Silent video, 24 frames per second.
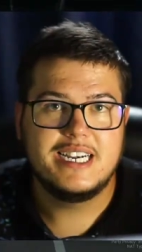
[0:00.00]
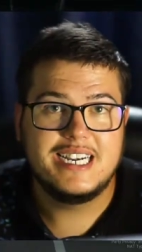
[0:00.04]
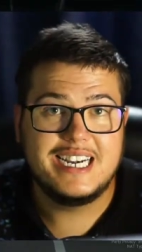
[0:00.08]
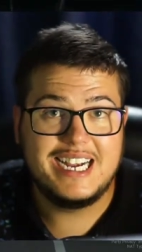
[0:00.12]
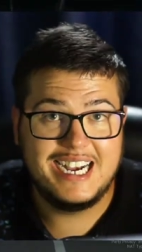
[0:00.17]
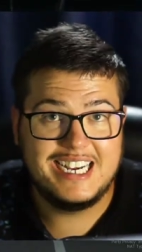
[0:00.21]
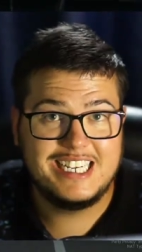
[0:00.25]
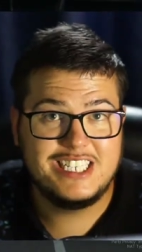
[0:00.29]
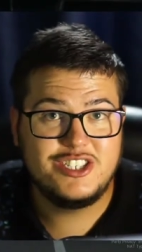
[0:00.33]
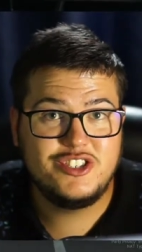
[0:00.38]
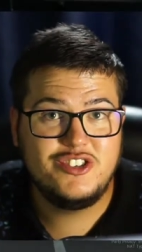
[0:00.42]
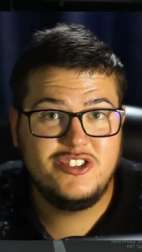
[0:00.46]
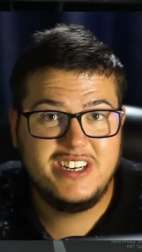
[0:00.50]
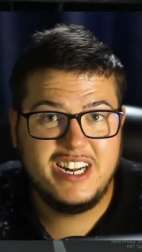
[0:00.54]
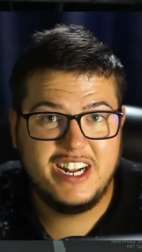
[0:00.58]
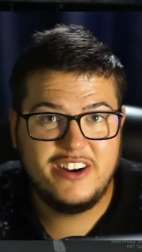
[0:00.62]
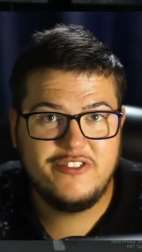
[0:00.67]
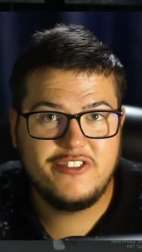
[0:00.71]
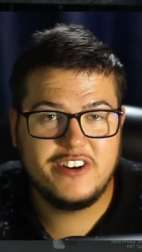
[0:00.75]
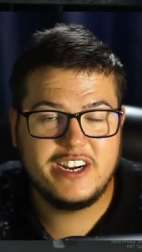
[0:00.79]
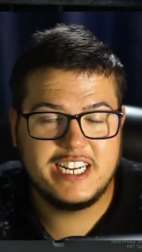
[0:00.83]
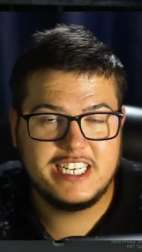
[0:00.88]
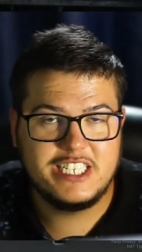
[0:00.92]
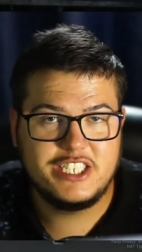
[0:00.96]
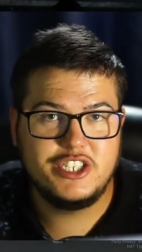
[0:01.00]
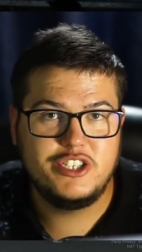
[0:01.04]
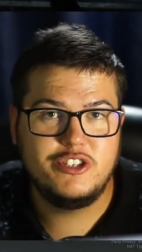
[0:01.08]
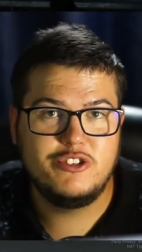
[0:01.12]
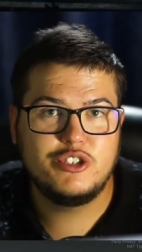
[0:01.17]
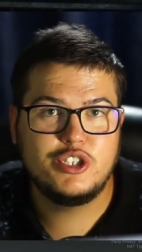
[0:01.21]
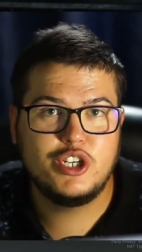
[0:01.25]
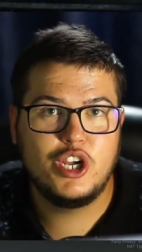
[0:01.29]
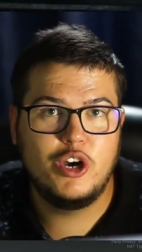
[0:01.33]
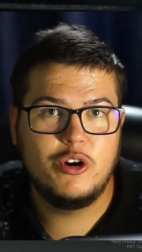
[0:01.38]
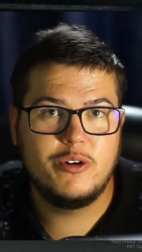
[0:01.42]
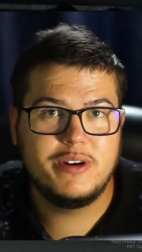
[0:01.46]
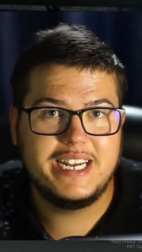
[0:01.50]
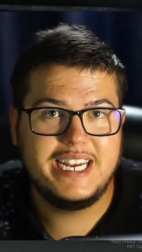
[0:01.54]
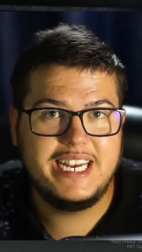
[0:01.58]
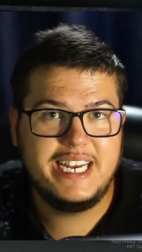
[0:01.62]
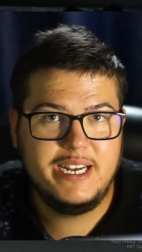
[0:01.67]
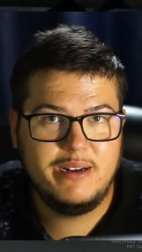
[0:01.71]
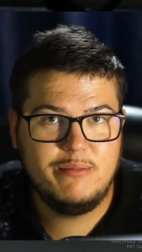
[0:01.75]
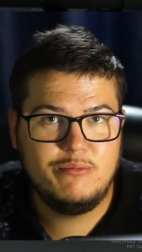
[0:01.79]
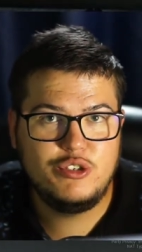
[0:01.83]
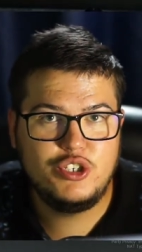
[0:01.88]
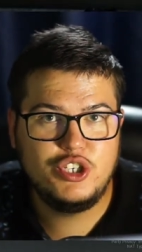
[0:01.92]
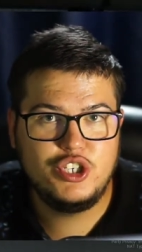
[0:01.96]
Guys, do not forget to use code
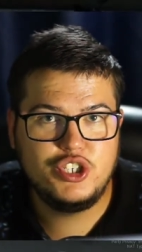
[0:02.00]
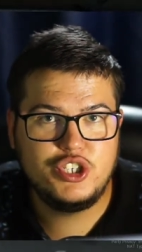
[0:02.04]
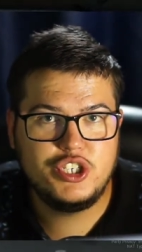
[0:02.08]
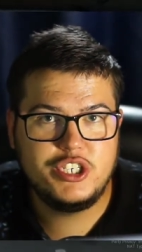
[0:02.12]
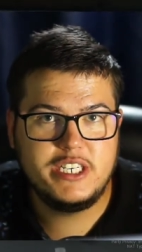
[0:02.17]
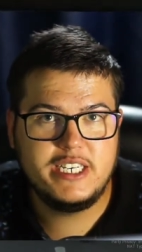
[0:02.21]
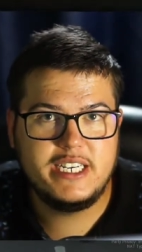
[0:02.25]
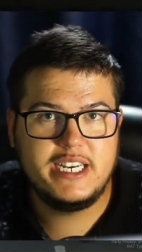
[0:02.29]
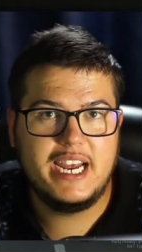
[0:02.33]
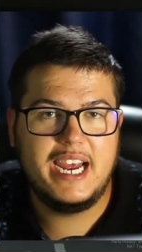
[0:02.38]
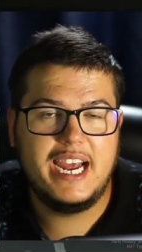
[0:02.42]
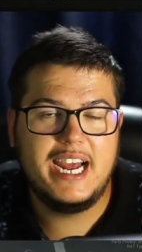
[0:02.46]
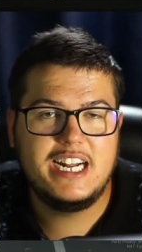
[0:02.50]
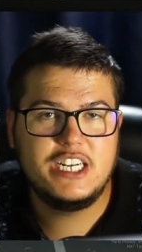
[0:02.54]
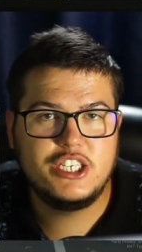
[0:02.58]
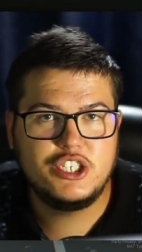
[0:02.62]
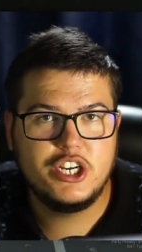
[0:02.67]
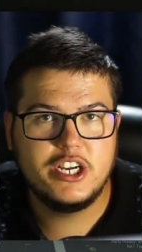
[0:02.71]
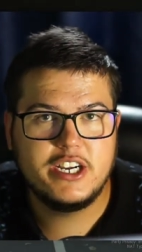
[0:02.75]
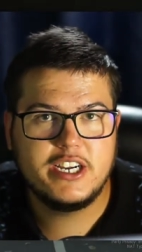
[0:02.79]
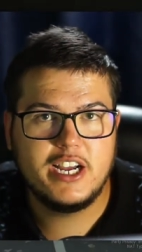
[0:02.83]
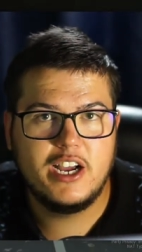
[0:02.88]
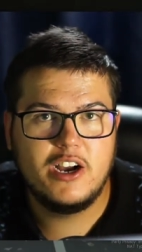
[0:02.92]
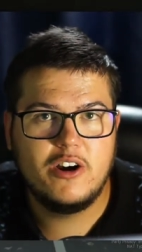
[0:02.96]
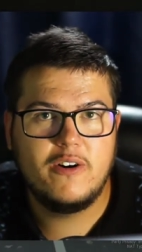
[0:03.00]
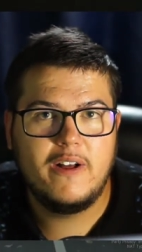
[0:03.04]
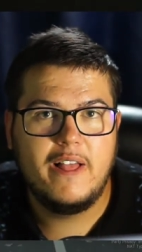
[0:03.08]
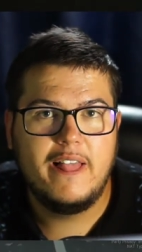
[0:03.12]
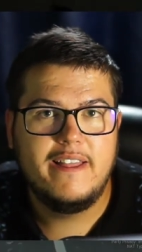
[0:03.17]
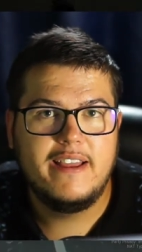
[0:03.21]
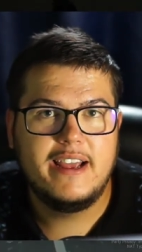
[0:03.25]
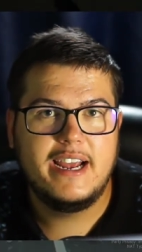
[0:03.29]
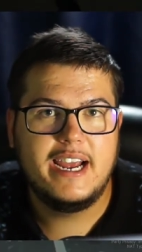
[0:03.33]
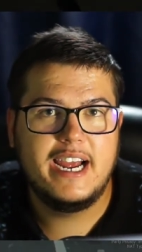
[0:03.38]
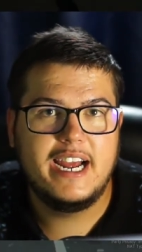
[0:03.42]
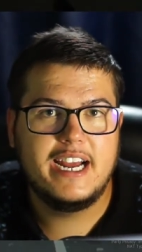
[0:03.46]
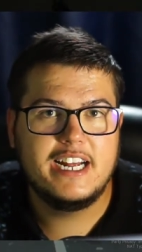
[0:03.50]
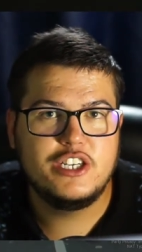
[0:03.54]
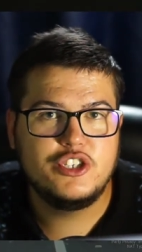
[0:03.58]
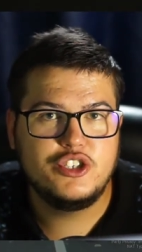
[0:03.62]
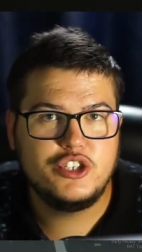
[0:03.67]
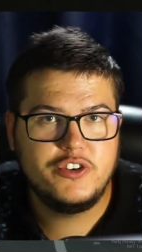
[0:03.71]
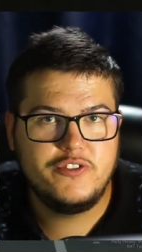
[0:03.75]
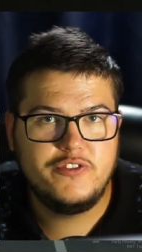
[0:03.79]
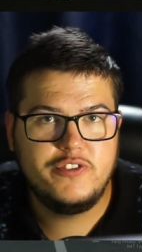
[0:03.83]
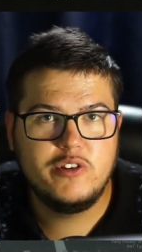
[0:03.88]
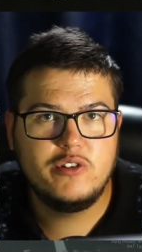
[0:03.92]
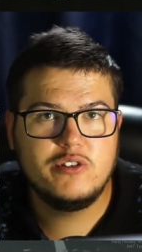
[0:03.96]
E M G G at checkout at
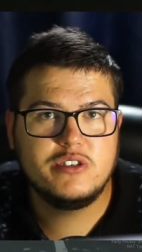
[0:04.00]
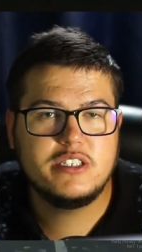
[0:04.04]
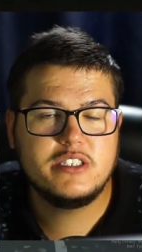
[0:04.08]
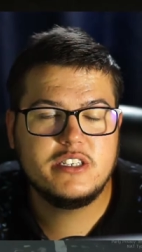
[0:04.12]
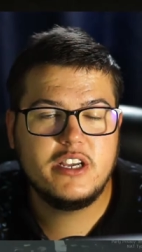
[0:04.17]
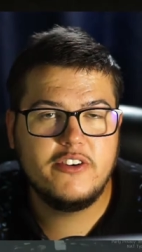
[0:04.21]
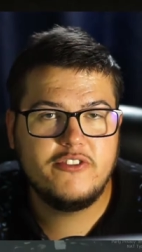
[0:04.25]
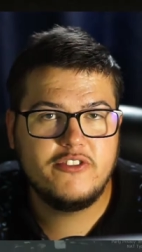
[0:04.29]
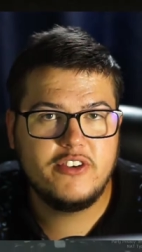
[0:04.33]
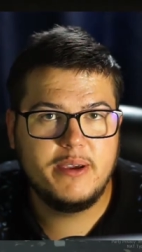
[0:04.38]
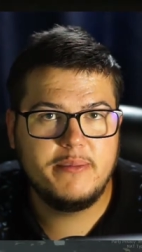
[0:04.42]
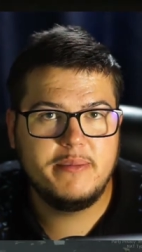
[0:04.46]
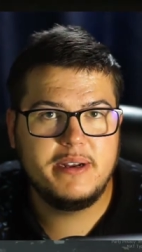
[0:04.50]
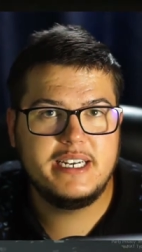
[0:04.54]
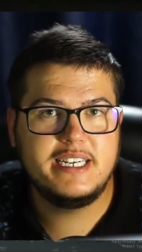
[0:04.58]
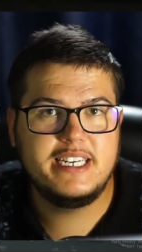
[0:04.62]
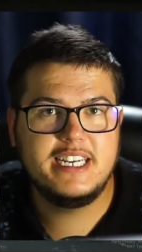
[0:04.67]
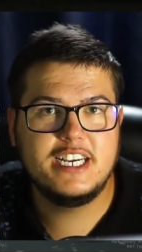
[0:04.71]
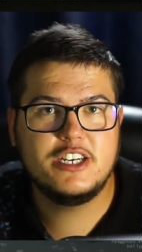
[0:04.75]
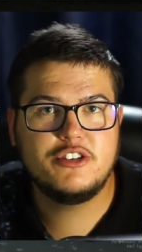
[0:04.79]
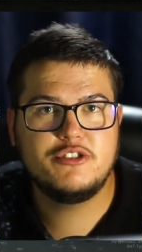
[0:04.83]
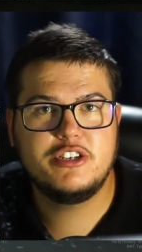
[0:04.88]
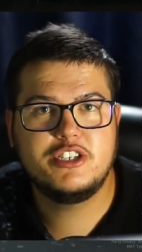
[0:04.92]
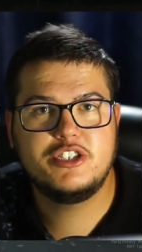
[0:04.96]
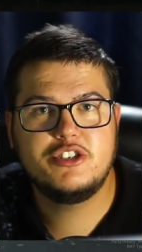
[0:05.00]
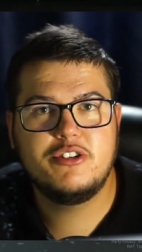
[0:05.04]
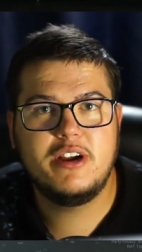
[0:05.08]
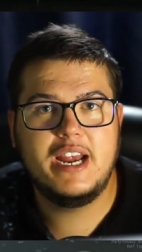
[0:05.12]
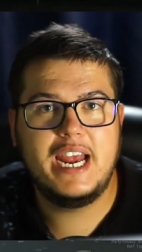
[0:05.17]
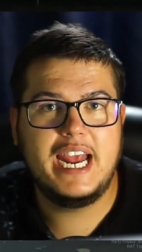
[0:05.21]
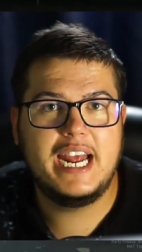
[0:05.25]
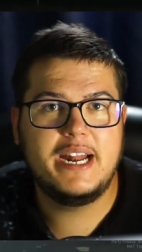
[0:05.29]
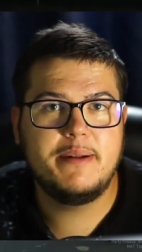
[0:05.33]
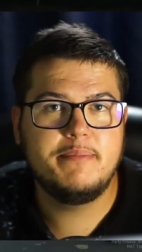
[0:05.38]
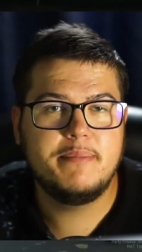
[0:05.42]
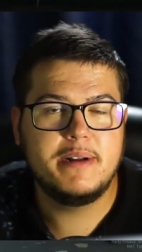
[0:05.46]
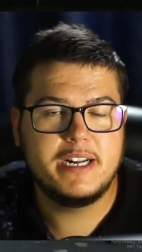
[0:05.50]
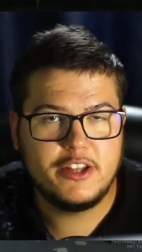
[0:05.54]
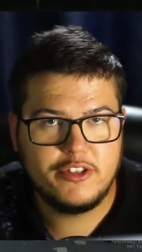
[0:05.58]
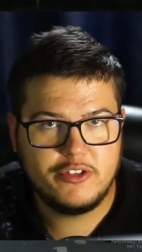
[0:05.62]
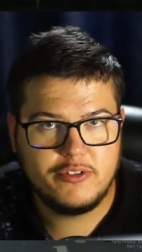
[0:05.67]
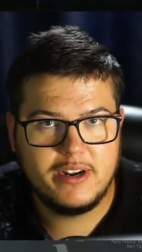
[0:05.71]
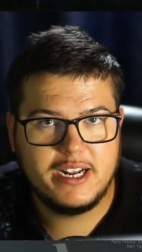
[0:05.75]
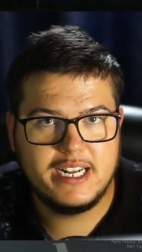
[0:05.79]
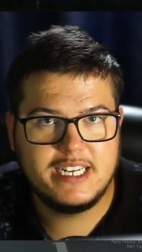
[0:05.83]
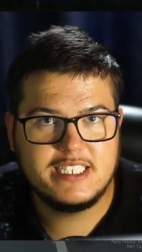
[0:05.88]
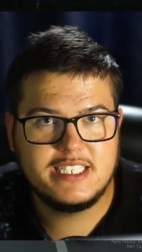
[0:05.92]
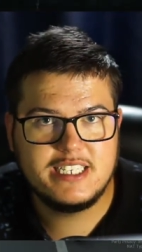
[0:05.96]
G Fuel, Scuf Gaming, D X Racer, and Meta
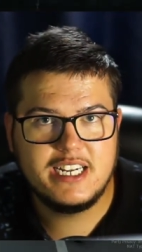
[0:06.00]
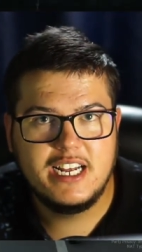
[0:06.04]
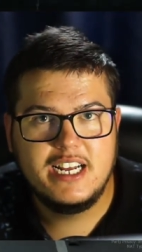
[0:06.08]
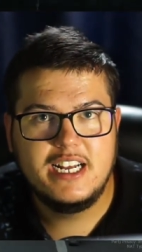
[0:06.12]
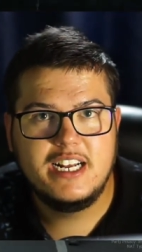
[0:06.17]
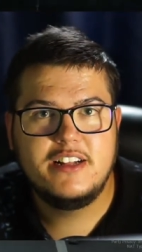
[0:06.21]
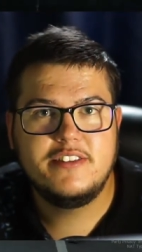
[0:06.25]
Threads.